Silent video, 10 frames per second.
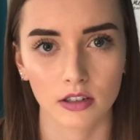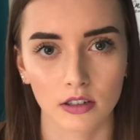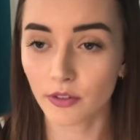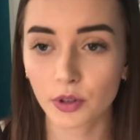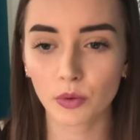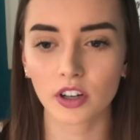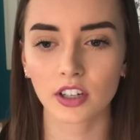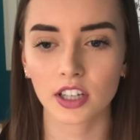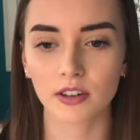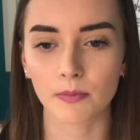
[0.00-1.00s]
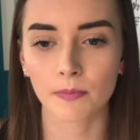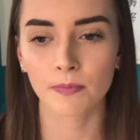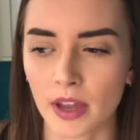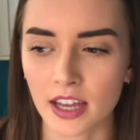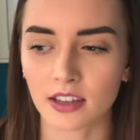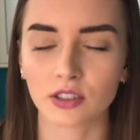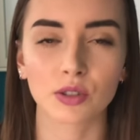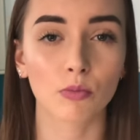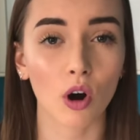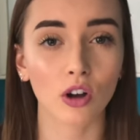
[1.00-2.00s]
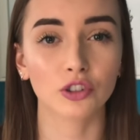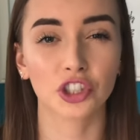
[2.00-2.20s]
Everyone can make a small